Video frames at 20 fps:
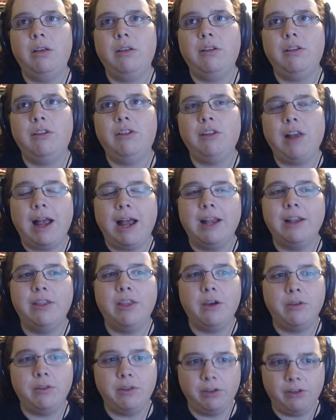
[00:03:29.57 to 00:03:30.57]
side,
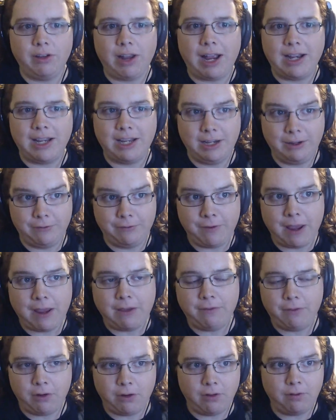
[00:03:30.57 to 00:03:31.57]
though, the side in
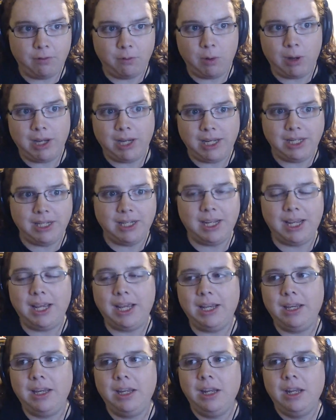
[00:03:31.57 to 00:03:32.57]
favor of what he
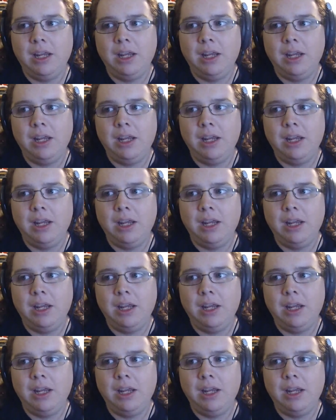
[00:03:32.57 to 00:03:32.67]
did